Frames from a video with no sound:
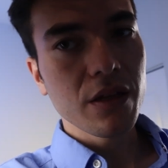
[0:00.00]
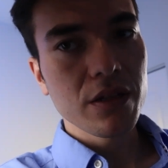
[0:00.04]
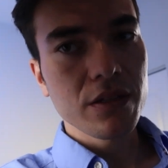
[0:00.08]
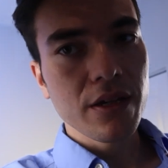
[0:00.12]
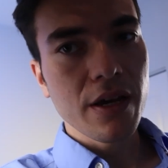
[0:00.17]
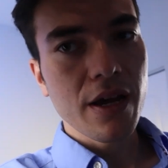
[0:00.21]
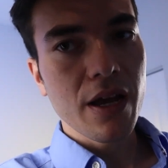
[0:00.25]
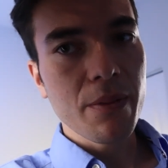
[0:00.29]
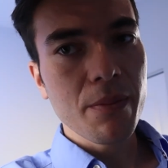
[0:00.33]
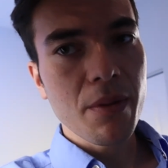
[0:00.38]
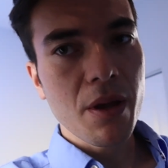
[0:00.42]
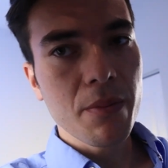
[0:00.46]
the
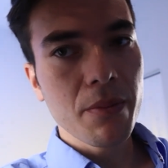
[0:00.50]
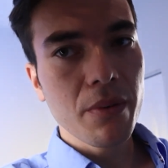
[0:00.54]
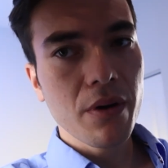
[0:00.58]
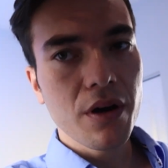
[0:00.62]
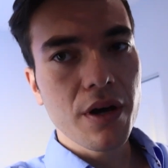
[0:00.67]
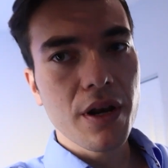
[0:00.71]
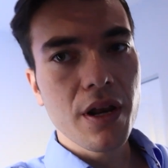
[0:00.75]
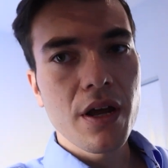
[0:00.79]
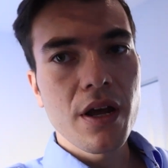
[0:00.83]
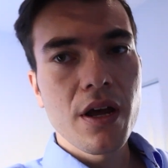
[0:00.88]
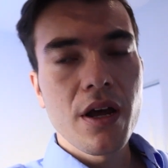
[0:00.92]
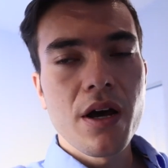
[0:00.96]
time I
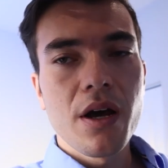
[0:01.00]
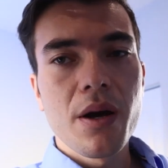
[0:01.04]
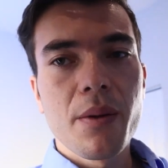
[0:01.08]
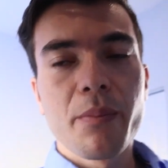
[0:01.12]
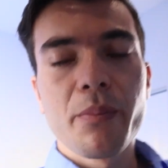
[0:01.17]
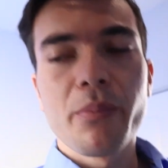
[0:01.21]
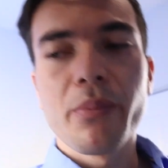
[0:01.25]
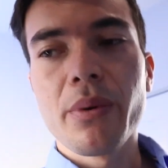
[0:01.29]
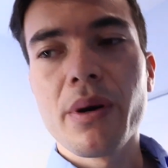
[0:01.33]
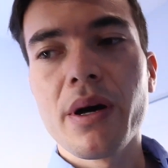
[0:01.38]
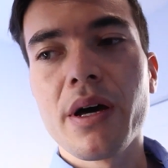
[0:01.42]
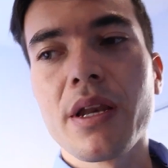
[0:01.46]
bought,
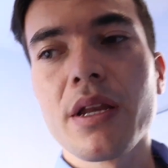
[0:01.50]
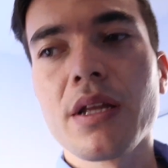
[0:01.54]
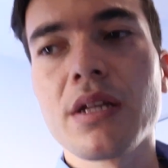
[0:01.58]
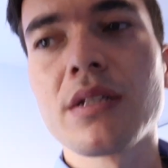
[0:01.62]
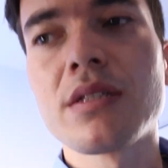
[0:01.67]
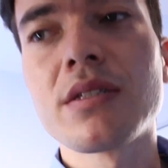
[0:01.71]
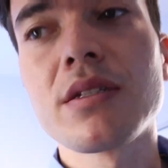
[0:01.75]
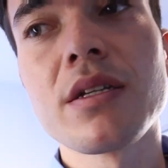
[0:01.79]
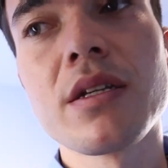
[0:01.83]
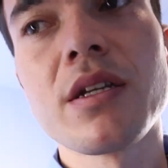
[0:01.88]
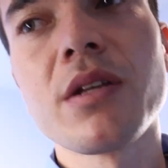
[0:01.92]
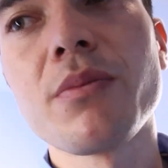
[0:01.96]
but
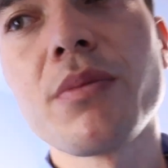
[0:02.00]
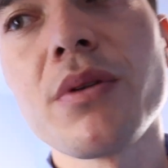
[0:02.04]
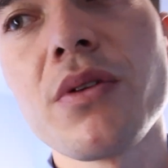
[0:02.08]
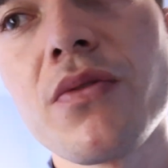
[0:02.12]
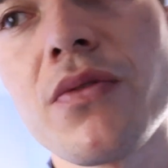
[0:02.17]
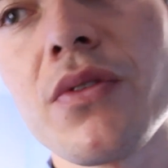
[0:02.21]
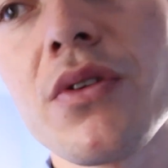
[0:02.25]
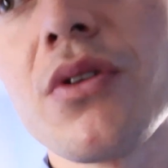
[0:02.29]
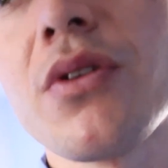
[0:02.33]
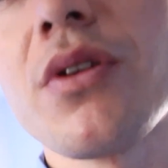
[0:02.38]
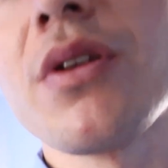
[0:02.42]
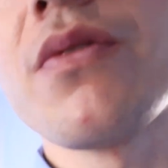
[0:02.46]
it's gonna be
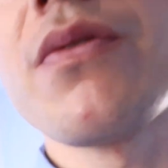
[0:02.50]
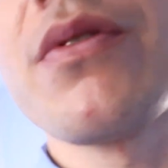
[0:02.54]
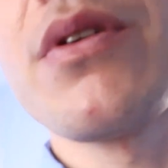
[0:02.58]
very,